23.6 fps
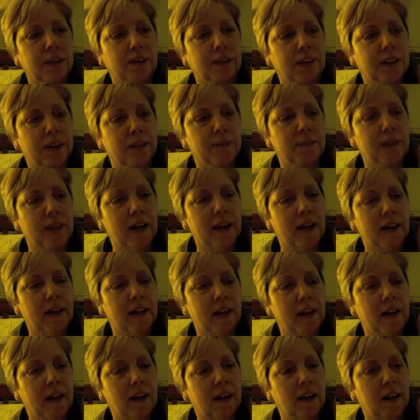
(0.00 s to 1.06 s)
goes up there.
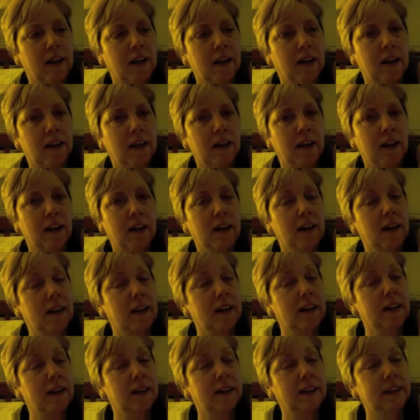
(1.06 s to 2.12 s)

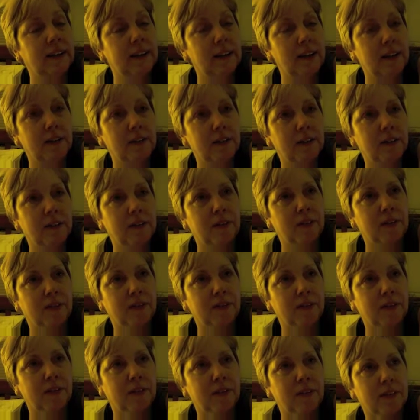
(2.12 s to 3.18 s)
So
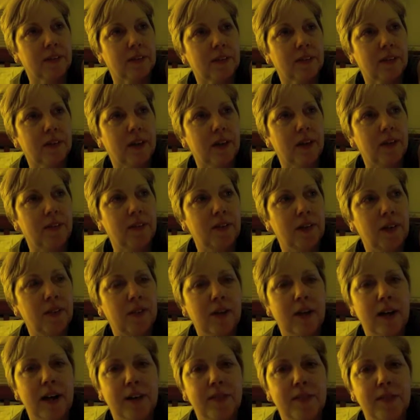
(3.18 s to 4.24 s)
hopefully
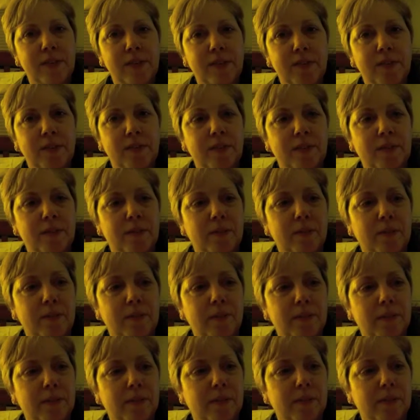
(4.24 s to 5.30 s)
we'll have some
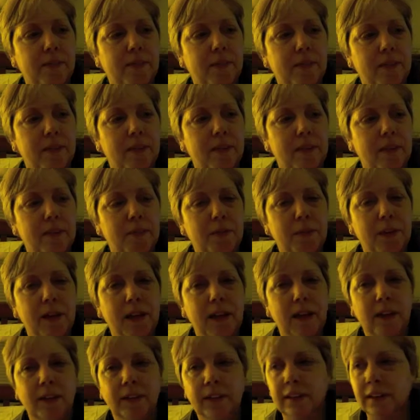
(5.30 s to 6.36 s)

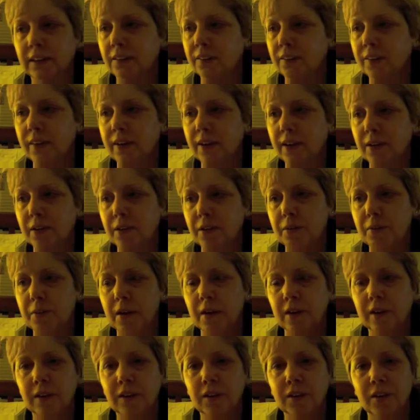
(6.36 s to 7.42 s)
something else to video
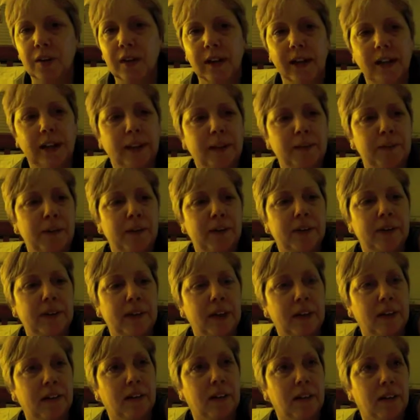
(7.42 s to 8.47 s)
tomorrow. I'm going to try and get some errands
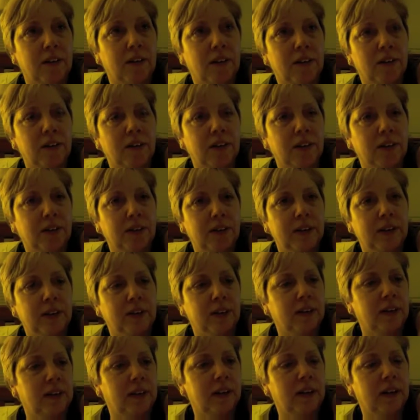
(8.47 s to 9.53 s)
done. i got to go to the grocery
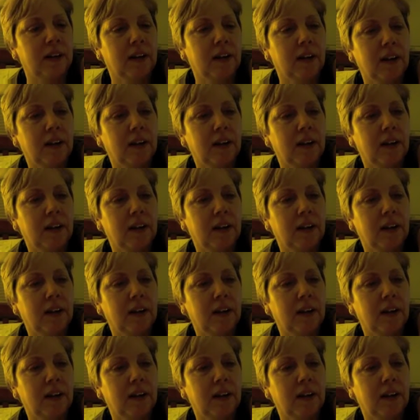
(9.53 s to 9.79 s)
store